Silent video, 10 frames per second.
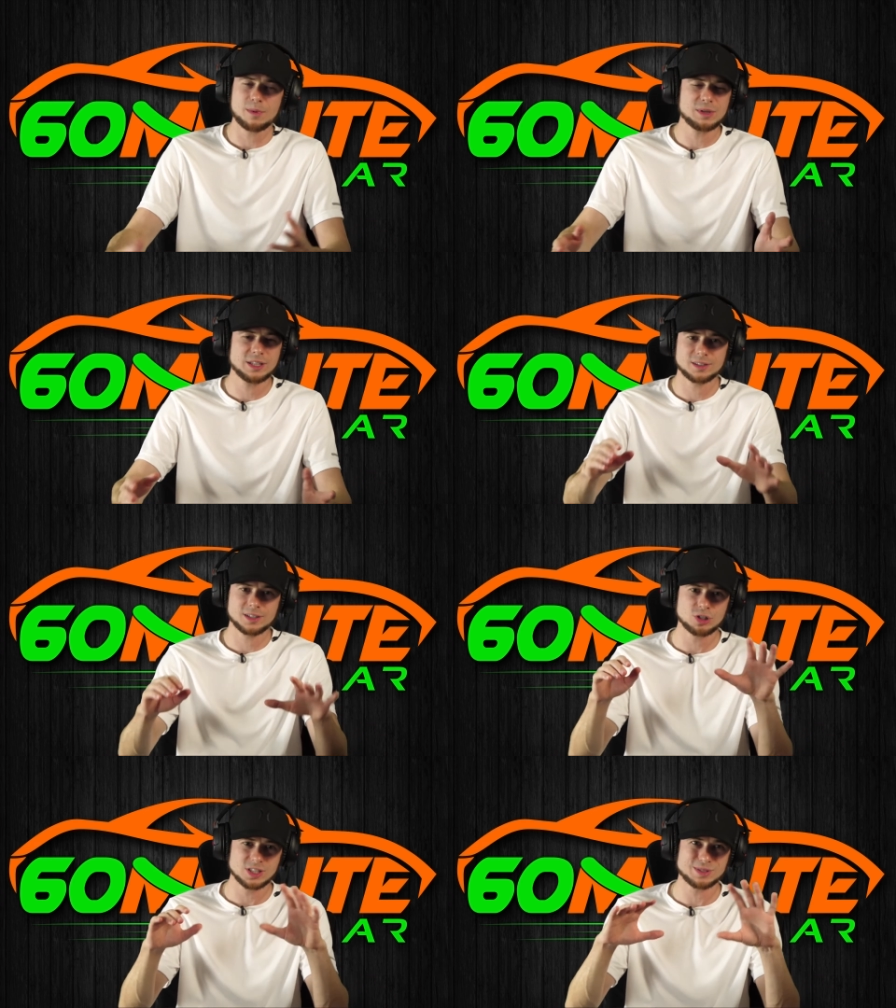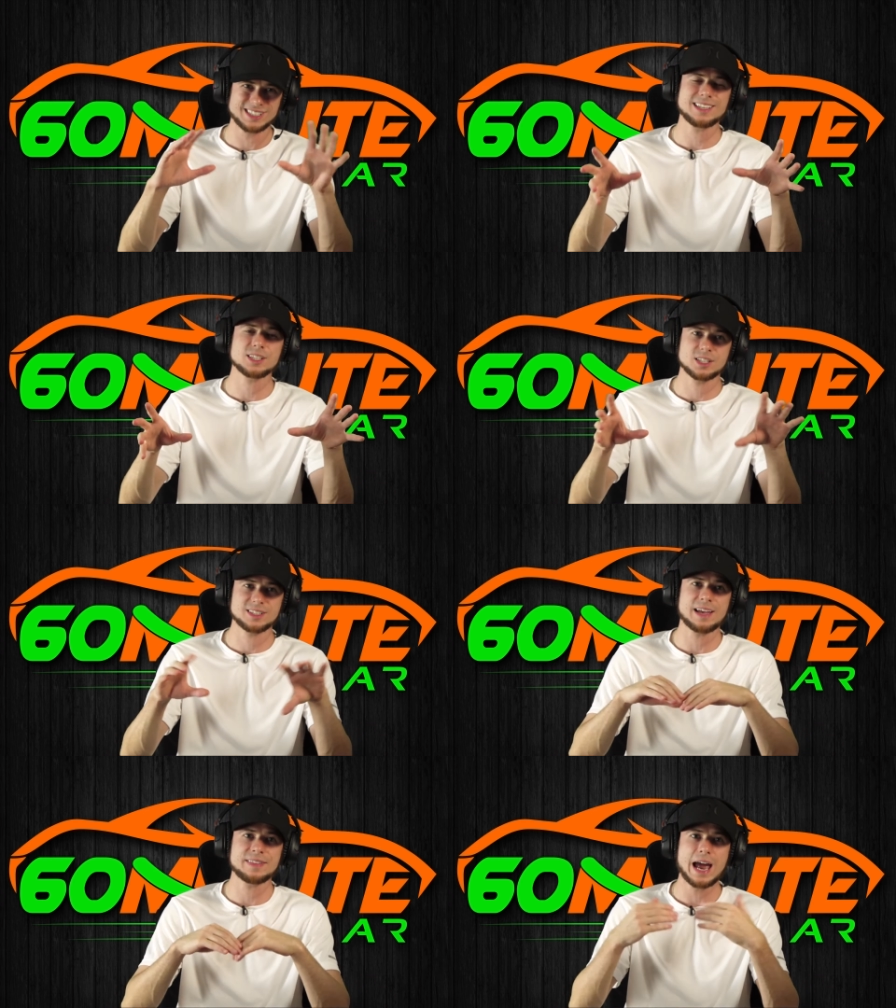I mean, the reason I'm saying this,
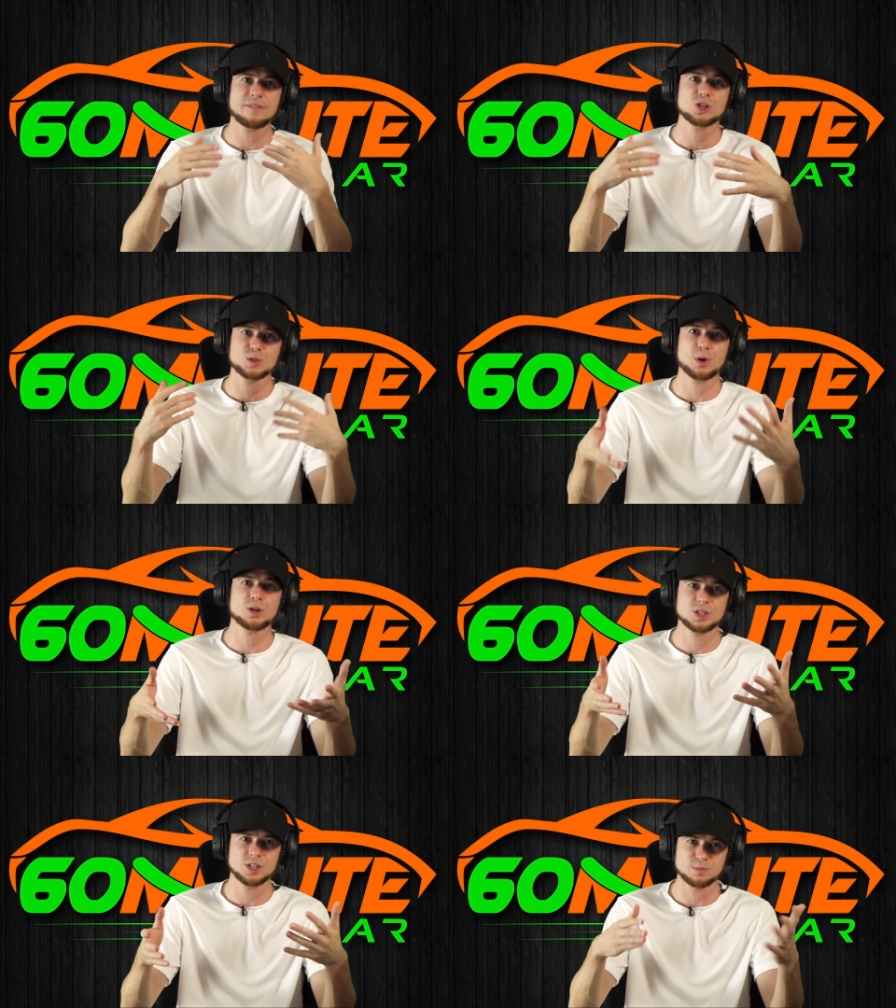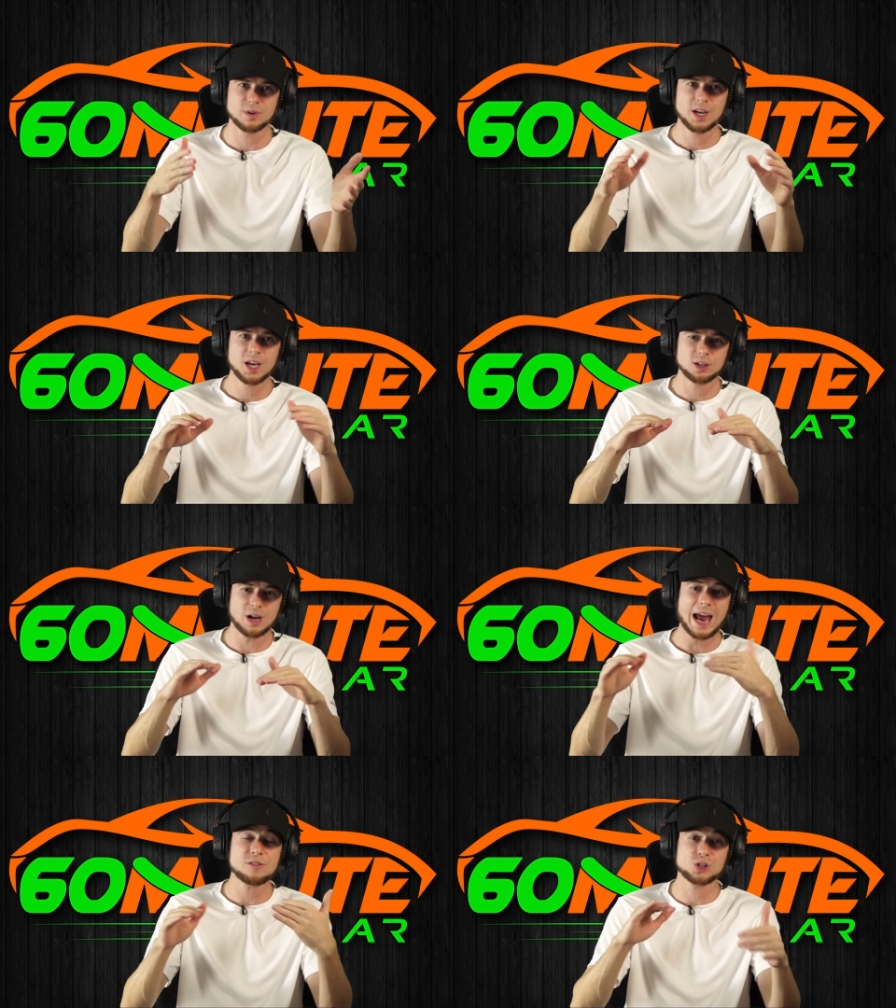an average person is, you know,
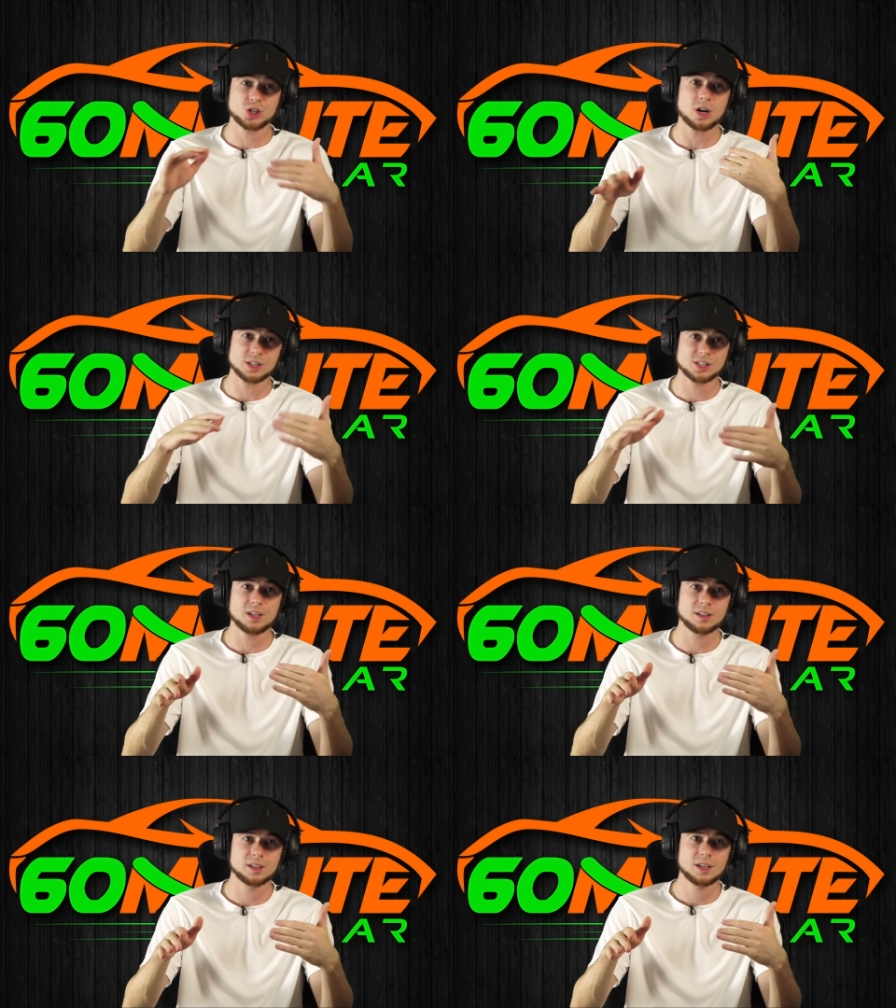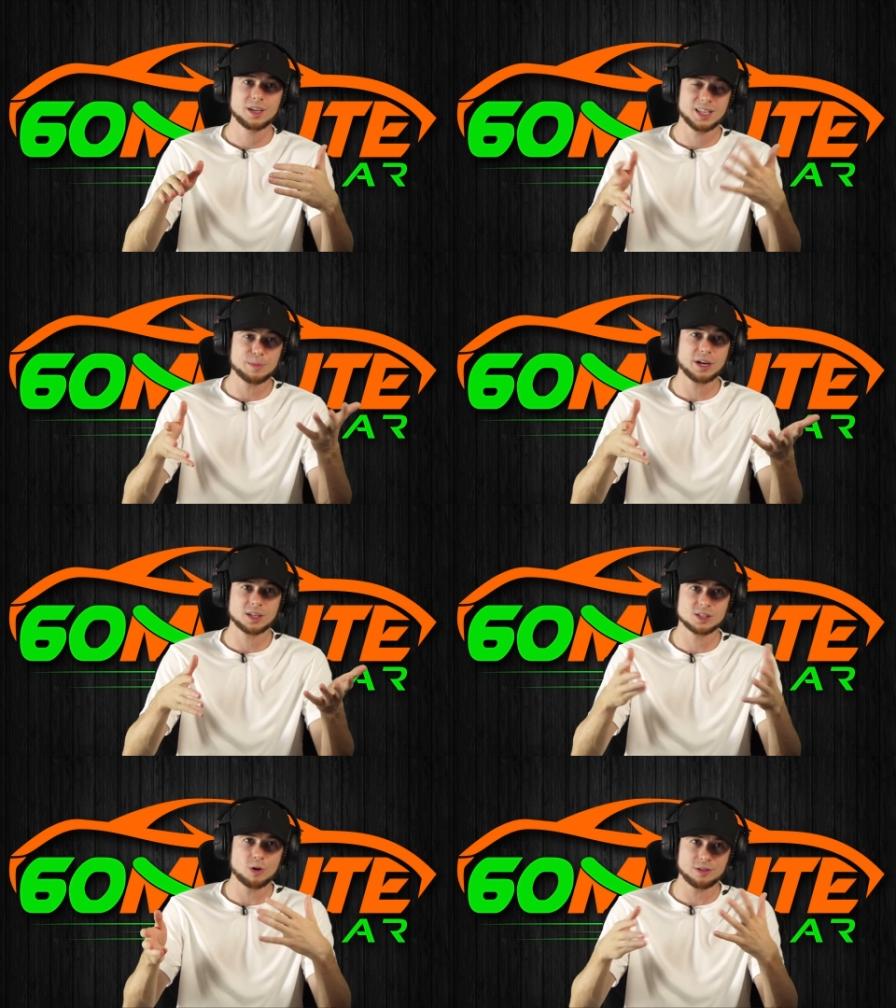average car sale in America
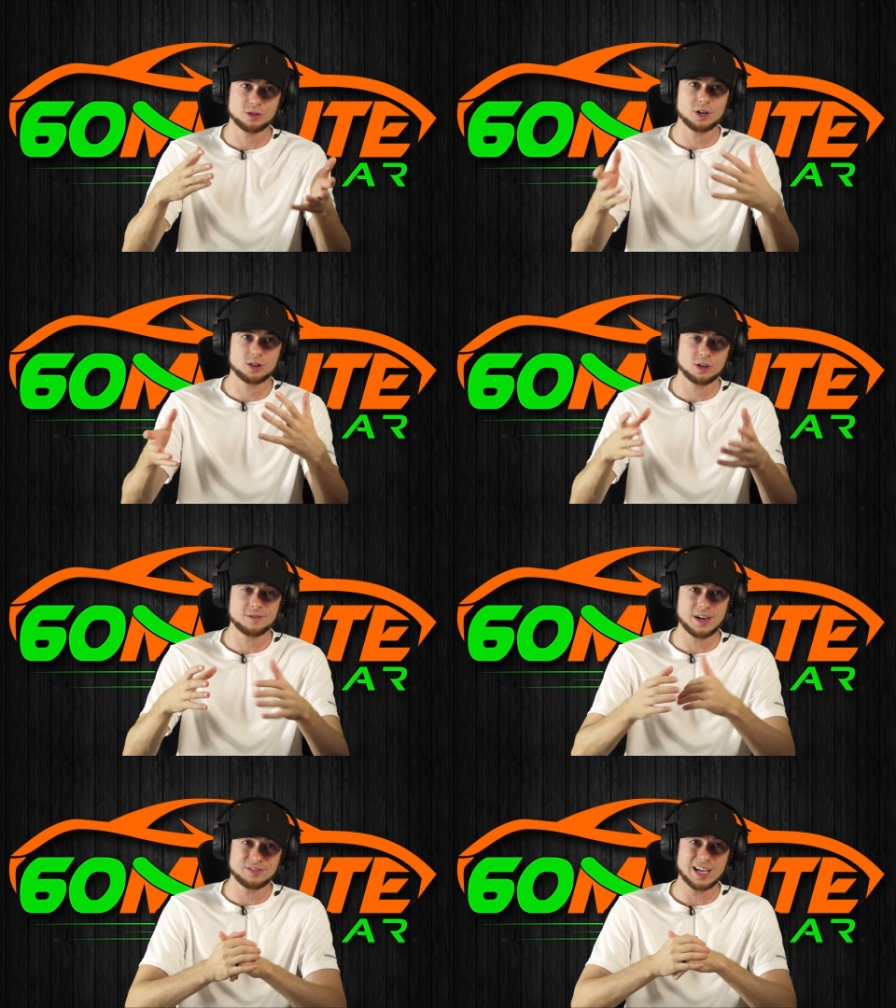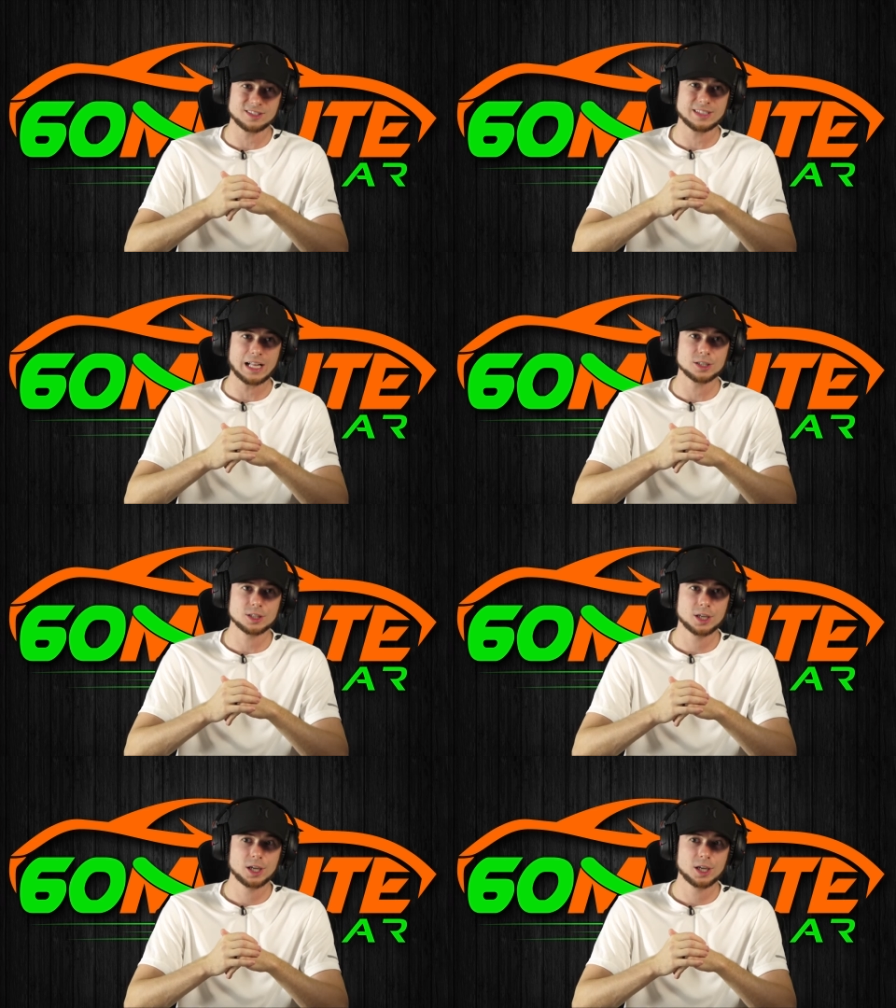is around $30,000, $35,000.